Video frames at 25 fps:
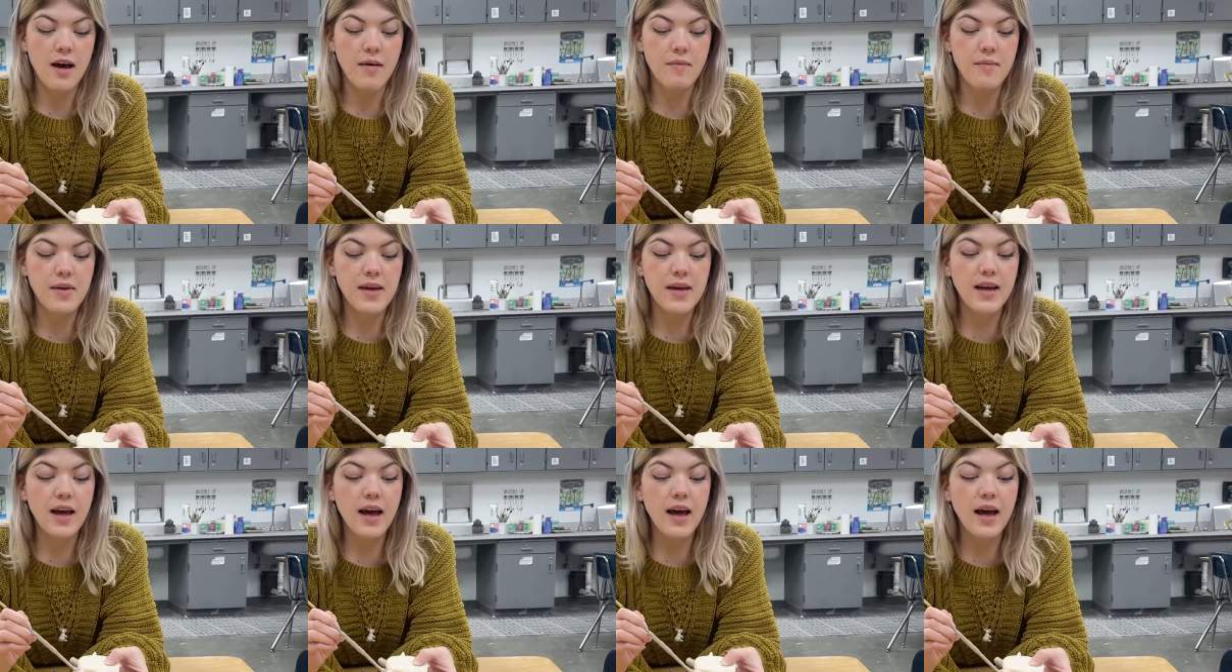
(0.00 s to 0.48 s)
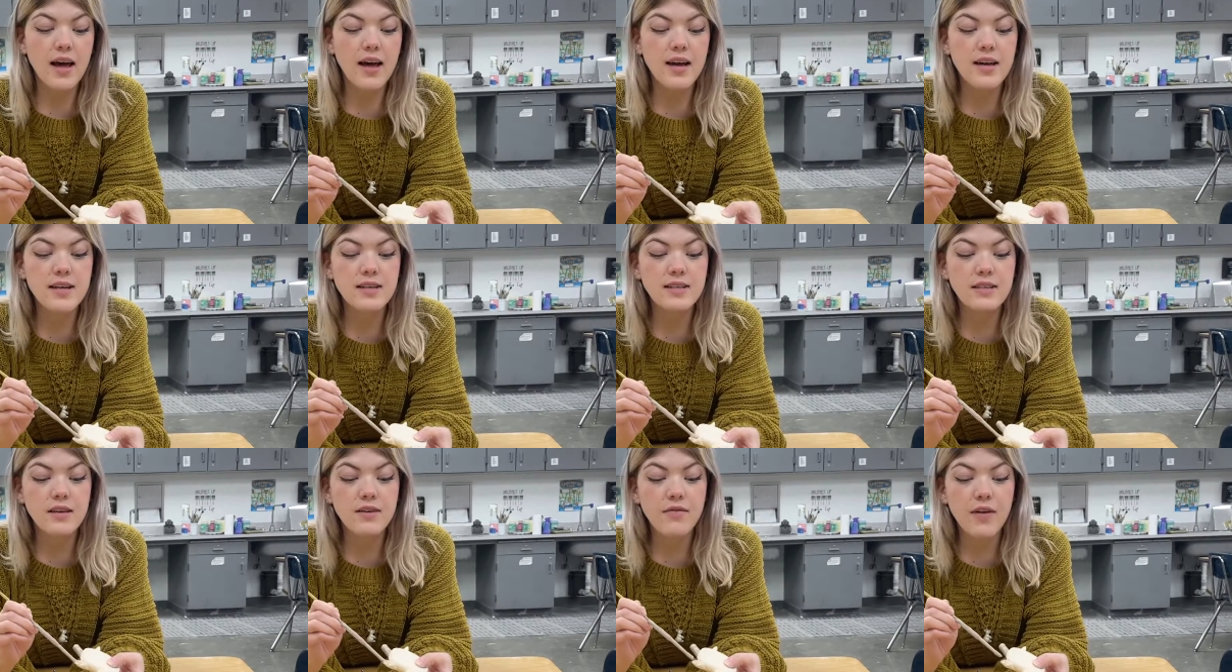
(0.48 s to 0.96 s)

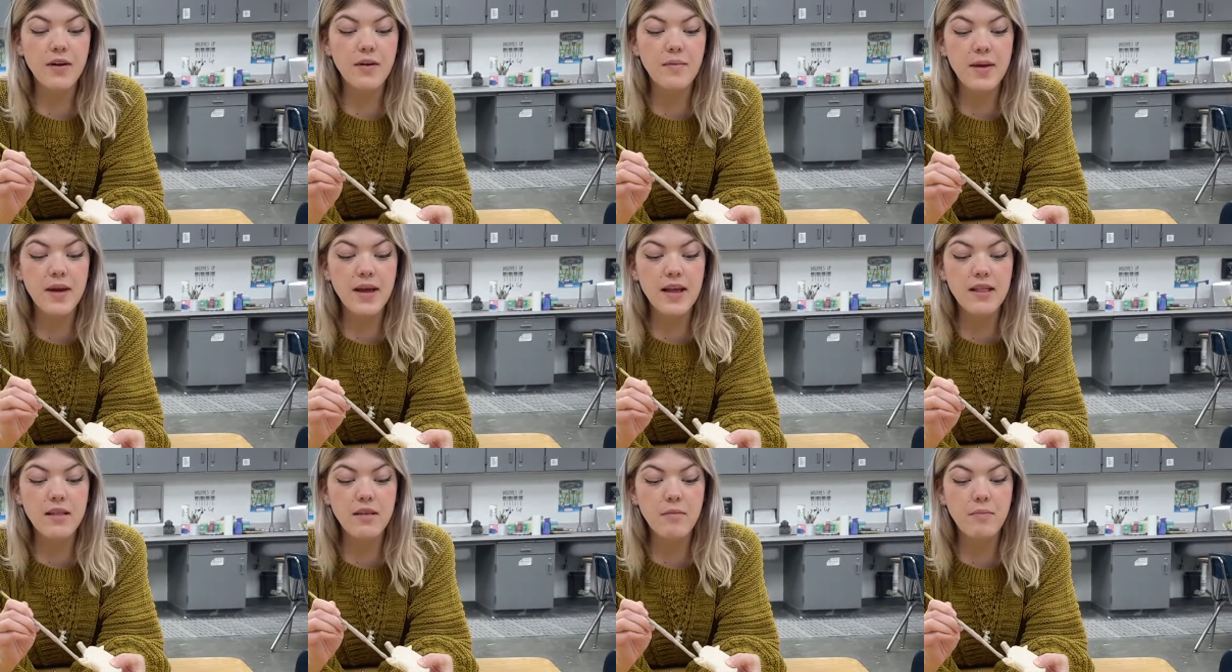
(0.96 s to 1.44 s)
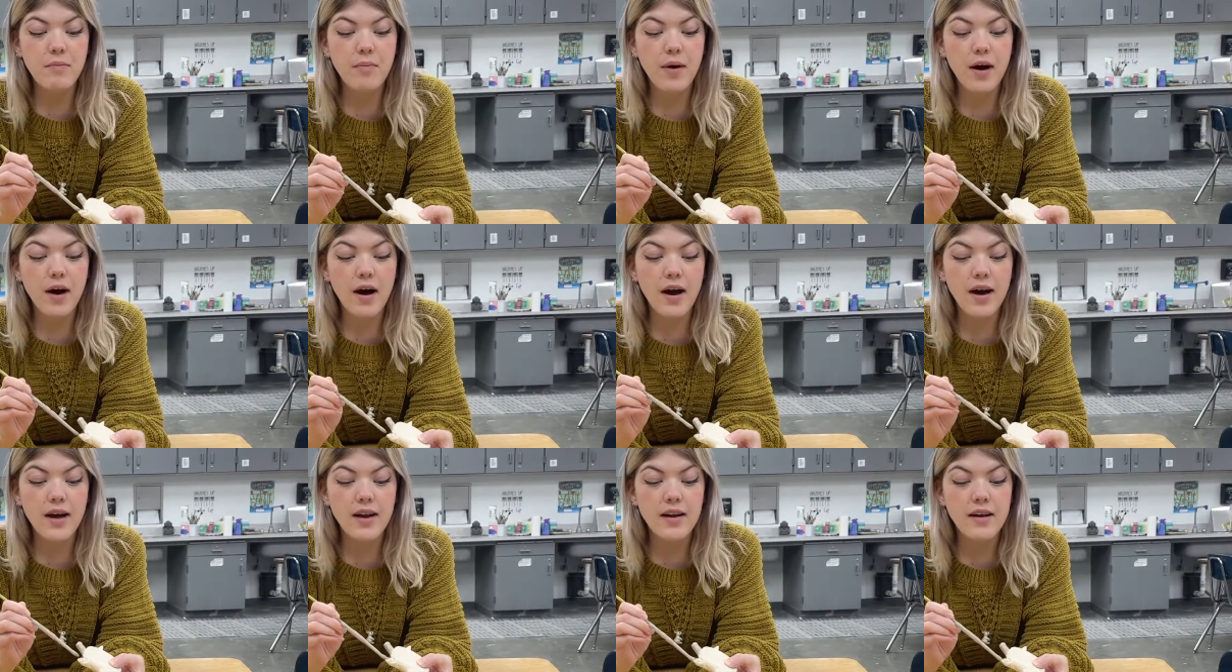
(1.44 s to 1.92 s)
because if I paint the
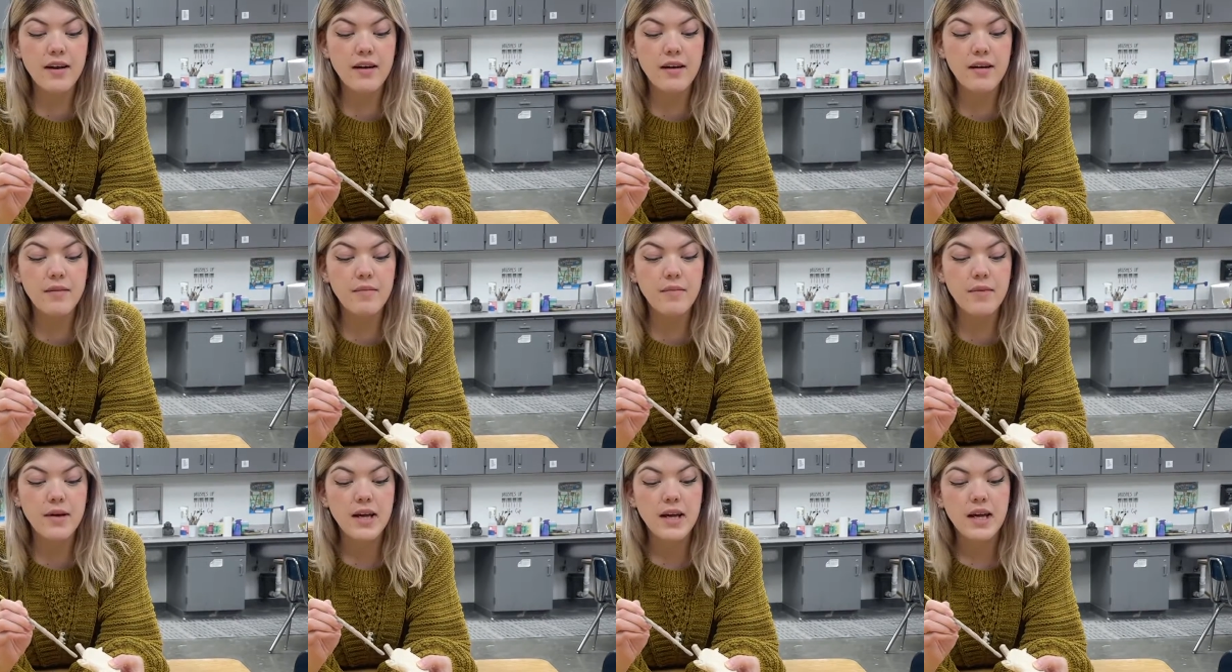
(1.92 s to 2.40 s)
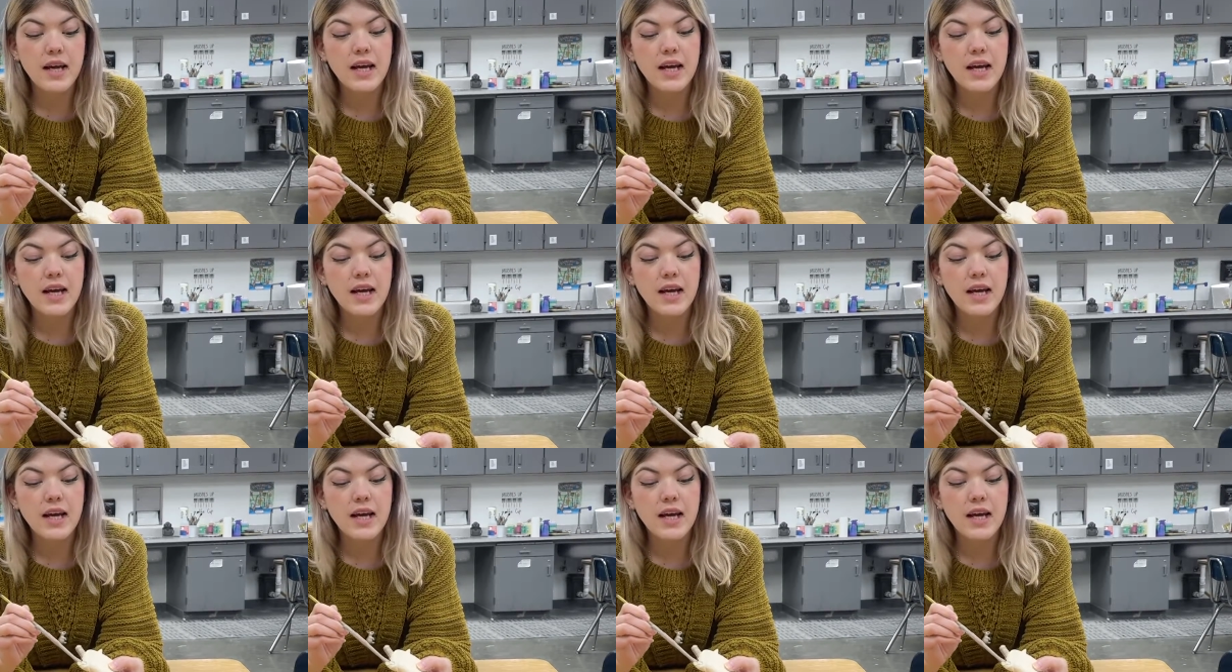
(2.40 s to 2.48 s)
bottom,